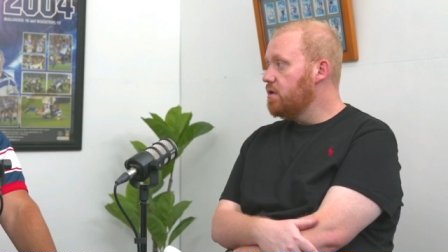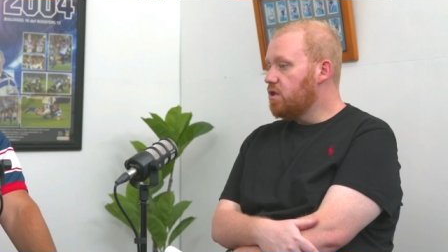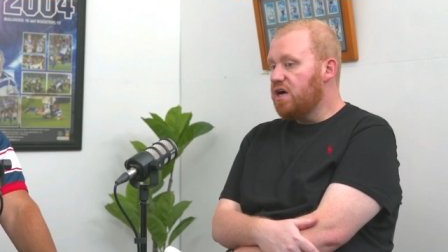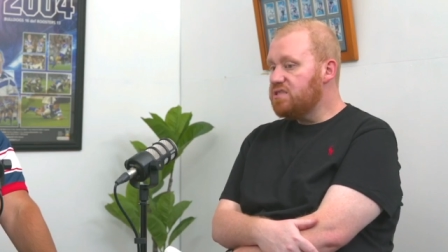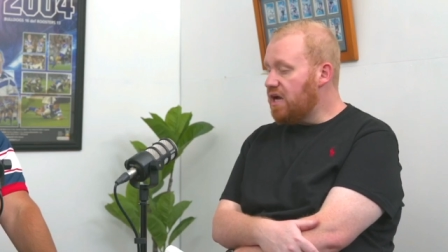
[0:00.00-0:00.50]

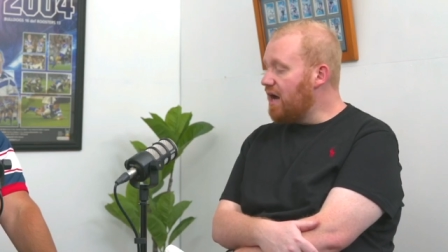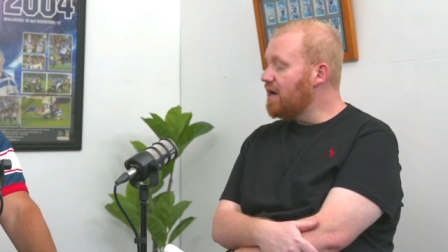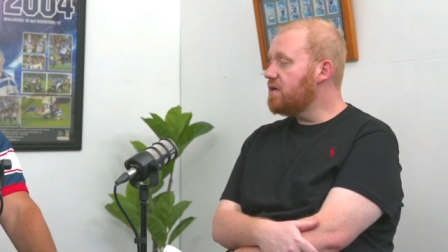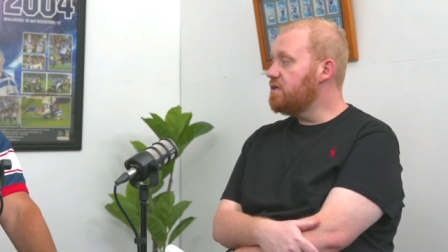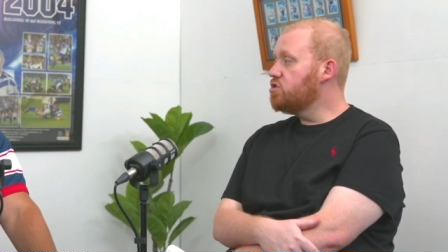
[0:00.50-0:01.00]
The guy's
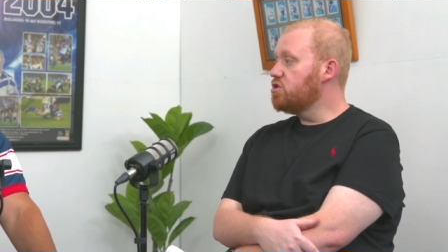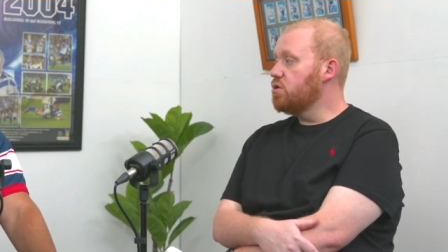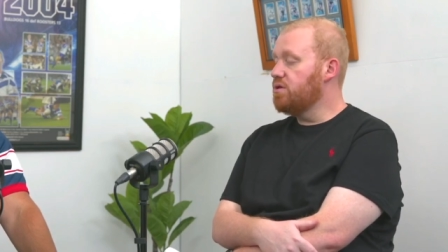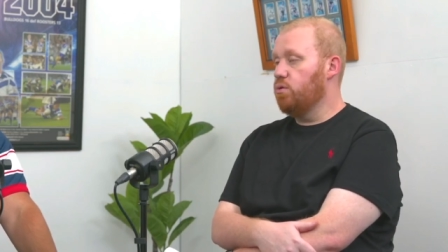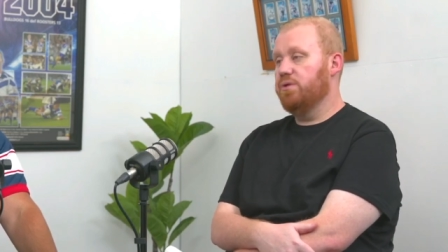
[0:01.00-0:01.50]
young. He's
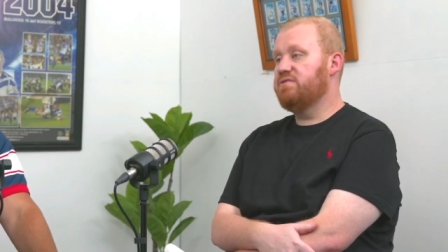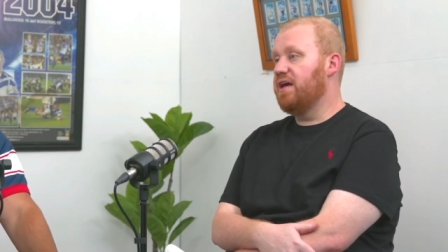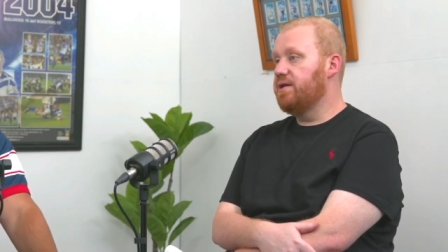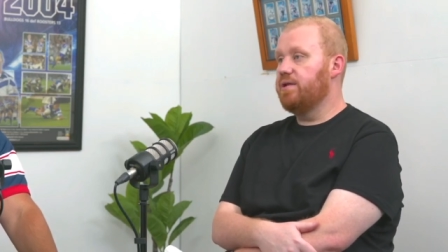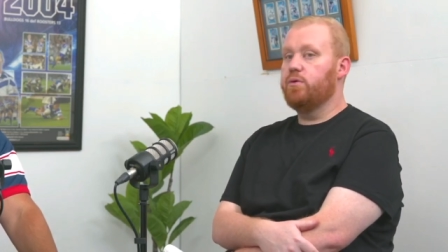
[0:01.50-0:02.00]
got all the
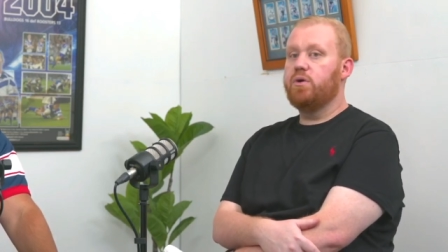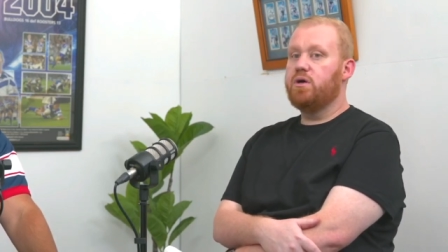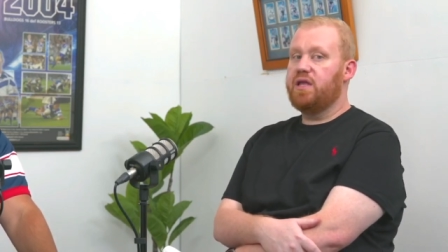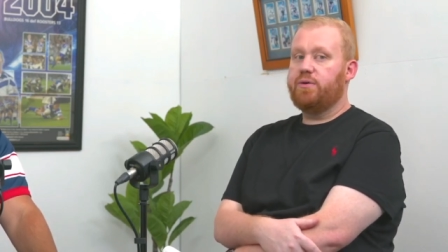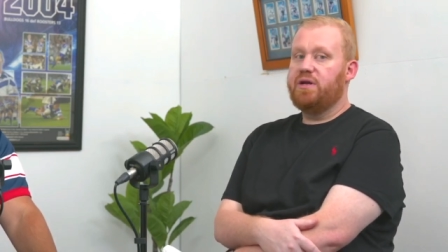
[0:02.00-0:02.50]
talent in the
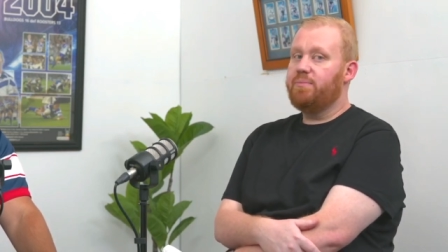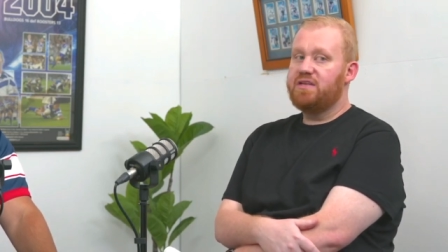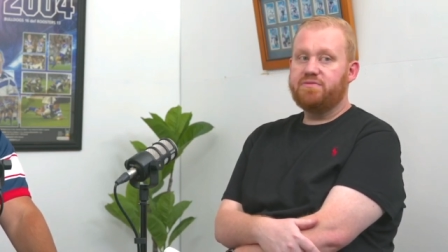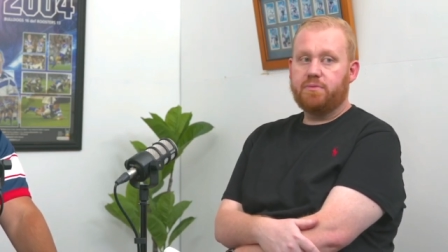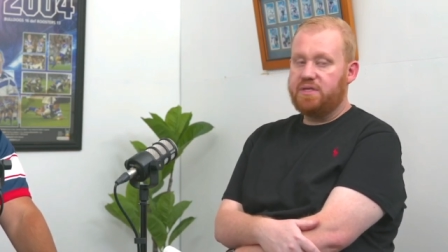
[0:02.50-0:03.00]
world. Like when he
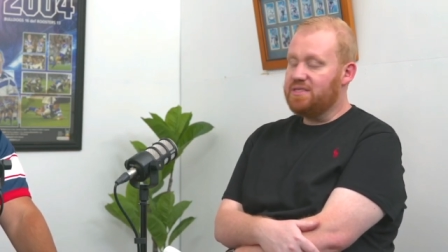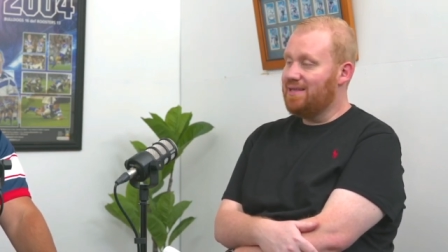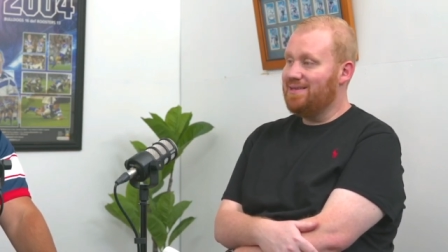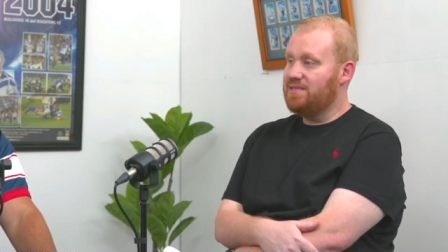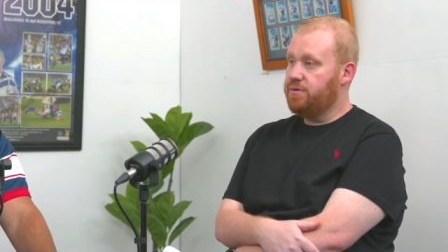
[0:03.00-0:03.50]
plays for
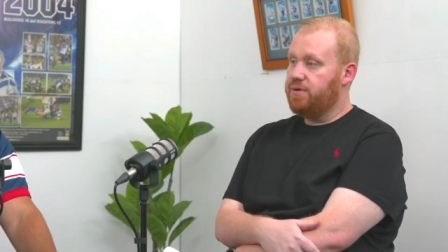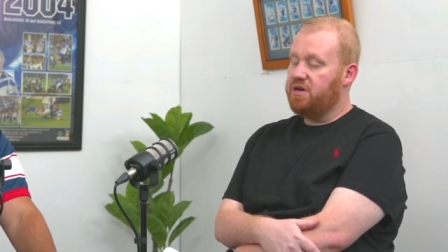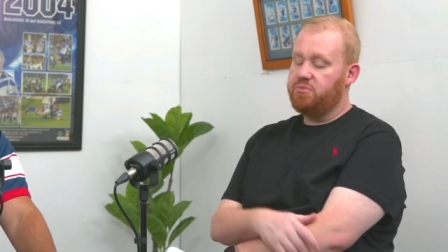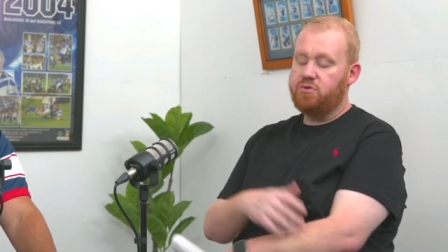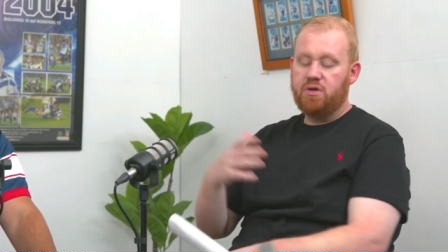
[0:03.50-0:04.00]
Queensland, he's
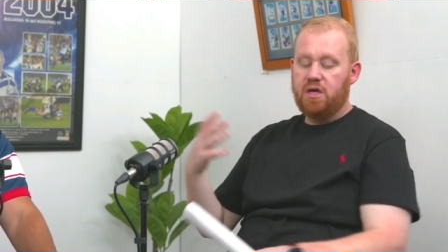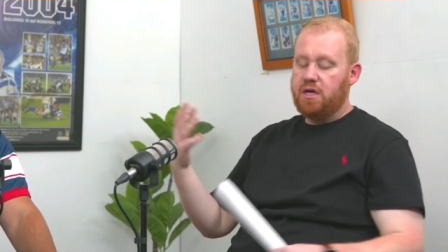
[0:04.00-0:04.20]
incredible.